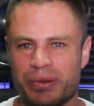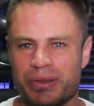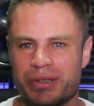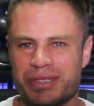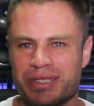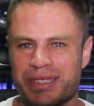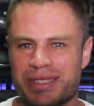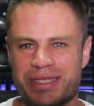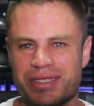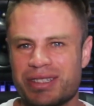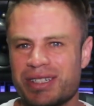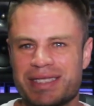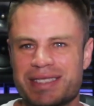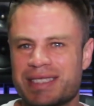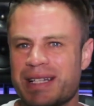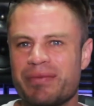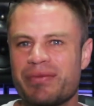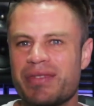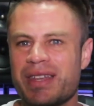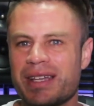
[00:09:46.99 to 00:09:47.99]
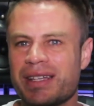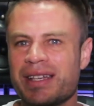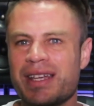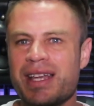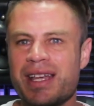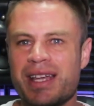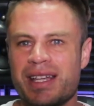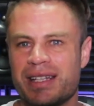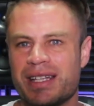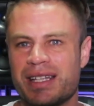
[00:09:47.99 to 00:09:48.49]
Because it's like something
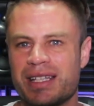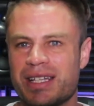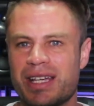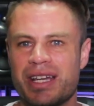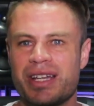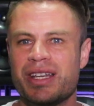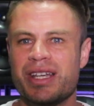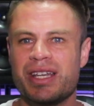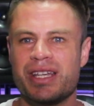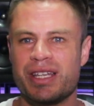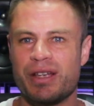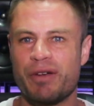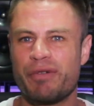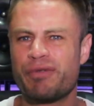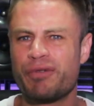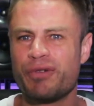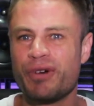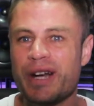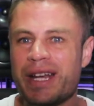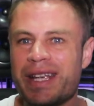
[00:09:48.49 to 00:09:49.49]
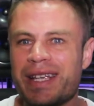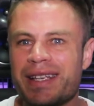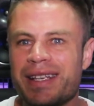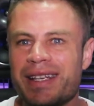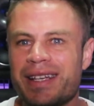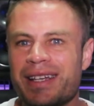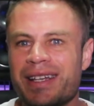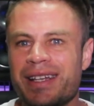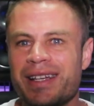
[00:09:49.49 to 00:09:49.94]
that, you're free.